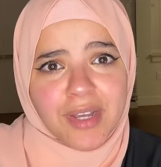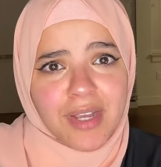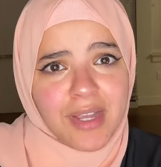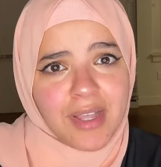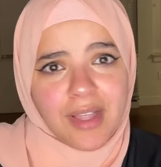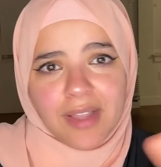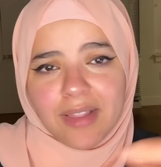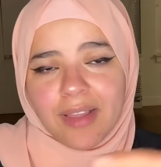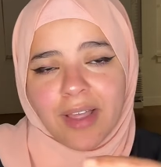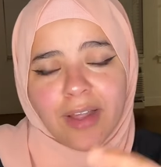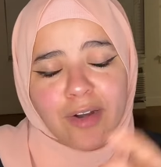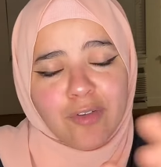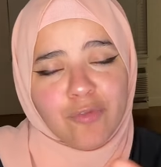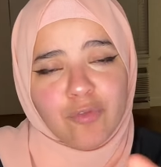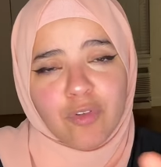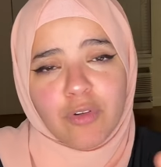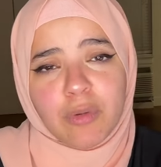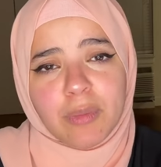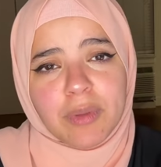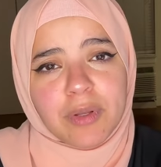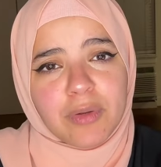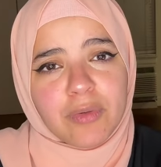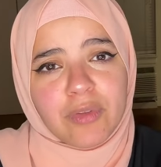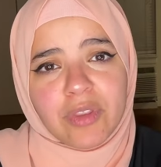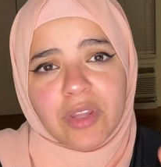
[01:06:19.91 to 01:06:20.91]
A lot of
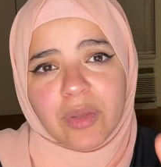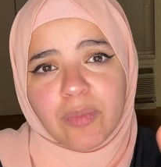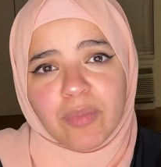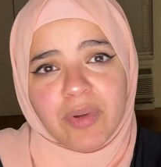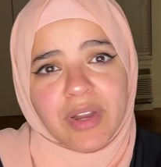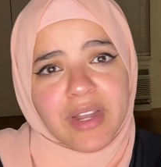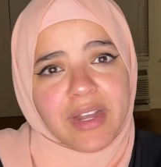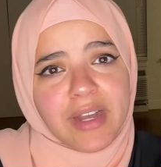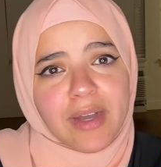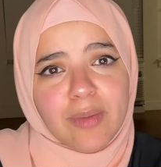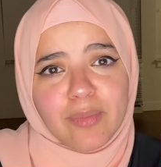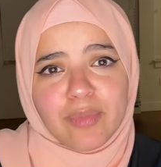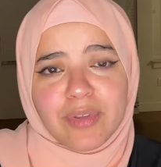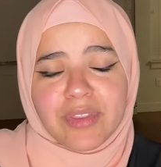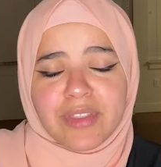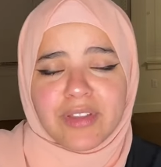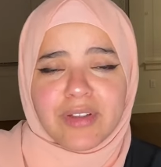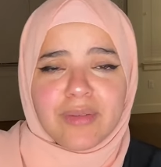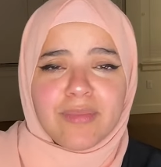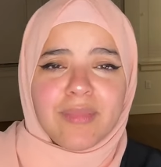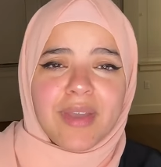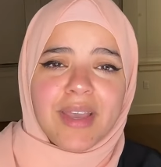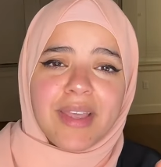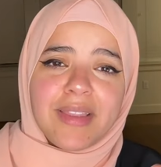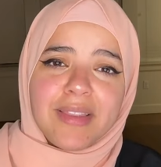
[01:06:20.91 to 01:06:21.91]
women, when they break up with
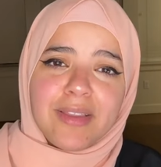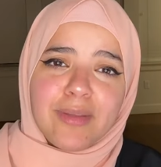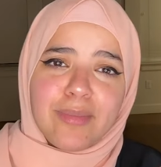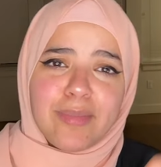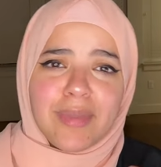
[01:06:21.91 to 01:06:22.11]
their man,